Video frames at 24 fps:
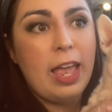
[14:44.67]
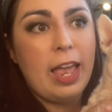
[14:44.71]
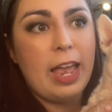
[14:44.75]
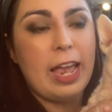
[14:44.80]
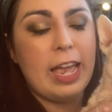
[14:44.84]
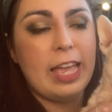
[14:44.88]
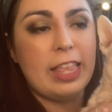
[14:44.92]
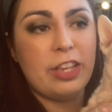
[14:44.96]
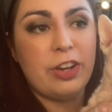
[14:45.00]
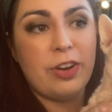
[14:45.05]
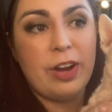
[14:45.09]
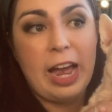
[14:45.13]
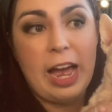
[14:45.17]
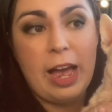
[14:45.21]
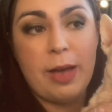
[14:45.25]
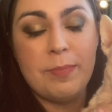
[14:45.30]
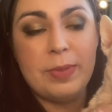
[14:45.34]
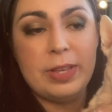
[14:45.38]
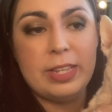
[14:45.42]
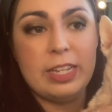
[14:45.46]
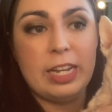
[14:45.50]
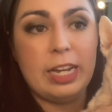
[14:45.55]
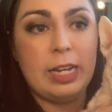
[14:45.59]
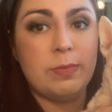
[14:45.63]
and there have
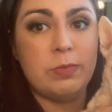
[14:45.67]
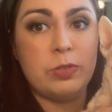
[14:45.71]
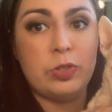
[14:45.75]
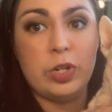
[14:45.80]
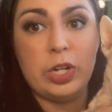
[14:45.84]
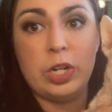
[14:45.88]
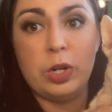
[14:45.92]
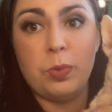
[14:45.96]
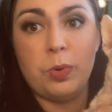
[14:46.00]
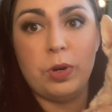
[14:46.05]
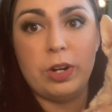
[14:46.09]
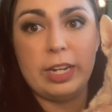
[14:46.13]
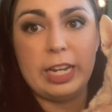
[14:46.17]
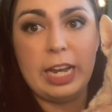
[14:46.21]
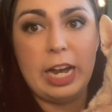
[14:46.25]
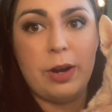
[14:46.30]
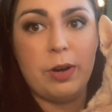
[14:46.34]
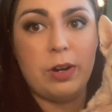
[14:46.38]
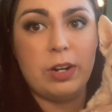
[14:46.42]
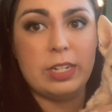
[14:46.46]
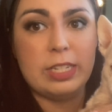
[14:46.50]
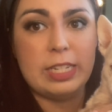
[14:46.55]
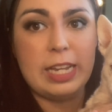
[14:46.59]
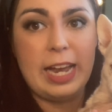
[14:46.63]
been times during work
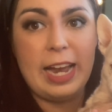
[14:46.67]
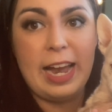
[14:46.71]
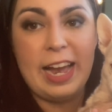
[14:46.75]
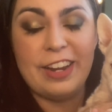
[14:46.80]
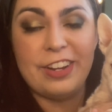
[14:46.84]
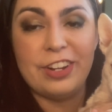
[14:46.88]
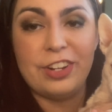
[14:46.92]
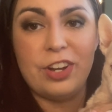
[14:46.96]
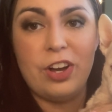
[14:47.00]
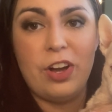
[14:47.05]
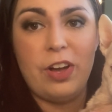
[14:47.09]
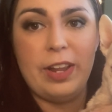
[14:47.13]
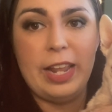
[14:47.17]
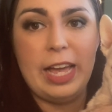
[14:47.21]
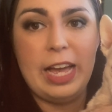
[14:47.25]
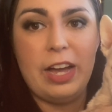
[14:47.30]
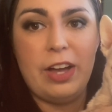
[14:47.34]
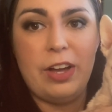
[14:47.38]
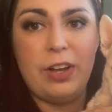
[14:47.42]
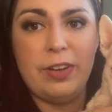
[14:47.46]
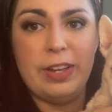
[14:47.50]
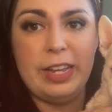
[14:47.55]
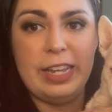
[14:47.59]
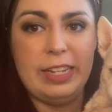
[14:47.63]
hours I had to call
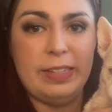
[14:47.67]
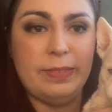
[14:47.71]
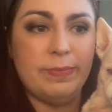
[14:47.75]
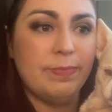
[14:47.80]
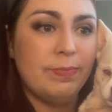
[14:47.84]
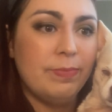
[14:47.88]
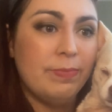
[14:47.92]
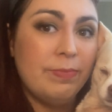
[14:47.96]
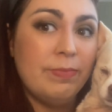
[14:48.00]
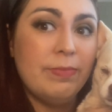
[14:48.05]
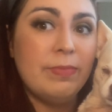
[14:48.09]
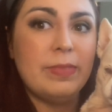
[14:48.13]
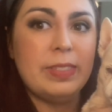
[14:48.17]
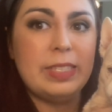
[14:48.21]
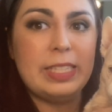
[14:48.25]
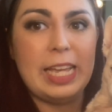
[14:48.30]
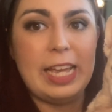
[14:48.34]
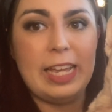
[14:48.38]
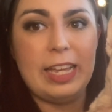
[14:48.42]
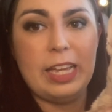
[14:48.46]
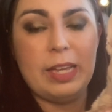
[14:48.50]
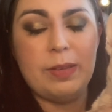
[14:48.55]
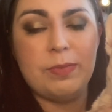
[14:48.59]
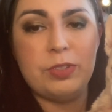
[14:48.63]
out and
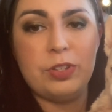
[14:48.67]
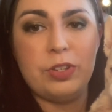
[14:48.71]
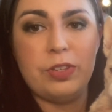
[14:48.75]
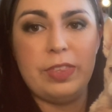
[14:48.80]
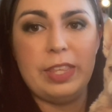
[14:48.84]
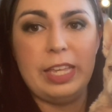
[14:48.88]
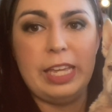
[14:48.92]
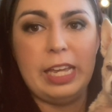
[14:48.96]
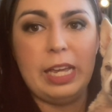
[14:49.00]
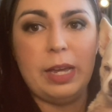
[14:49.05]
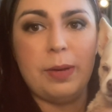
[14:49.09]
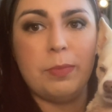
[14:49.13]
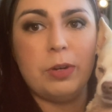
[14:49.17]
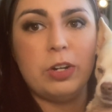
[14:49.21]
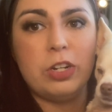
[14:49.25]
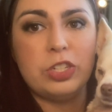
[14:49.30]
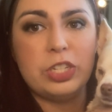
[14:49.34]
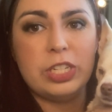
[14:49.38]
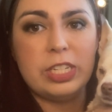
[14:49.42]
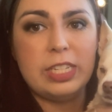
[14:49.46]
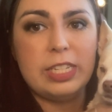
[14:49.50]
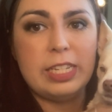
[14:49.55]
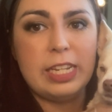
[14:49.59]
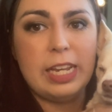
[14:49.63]
take him to the
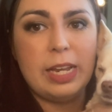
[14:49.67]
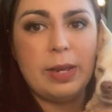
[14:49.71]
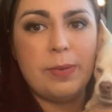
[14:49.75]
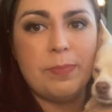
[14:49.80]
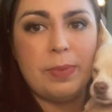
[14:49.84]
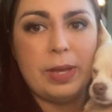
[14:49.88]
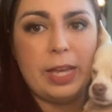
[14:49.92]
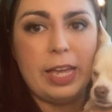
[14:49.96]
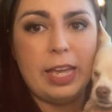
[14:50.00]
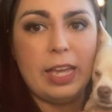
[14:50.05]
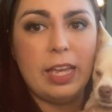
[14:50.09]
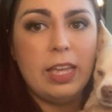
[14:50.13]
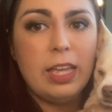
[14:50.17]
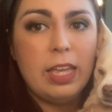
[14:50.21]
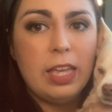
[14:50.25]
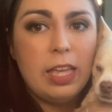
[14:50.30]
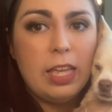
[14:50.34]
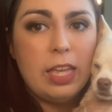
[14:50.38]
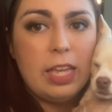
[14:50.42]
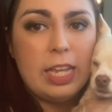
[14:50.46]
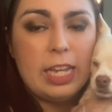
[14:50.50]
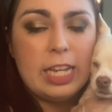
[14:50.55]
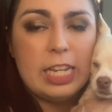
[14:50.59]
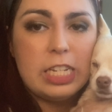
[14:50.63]
emergency, but
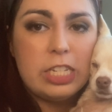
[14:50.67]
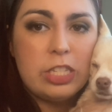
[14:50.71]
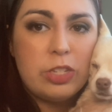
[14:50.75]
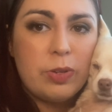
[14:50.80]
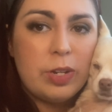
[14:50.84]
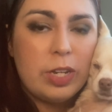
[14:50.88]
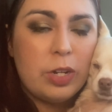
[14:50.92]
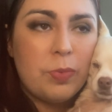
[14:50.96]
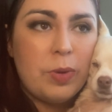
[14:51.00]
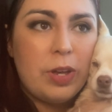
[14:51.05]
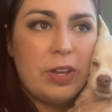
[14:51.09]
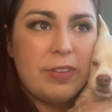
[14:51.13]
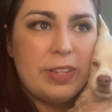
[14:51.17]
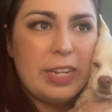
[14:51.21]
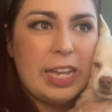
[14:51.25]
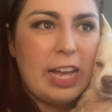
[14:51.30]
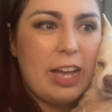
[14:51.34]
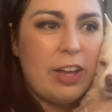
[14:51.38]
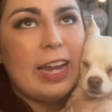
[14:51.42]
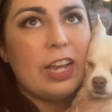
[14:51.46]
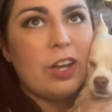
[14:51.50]
he's doing well now.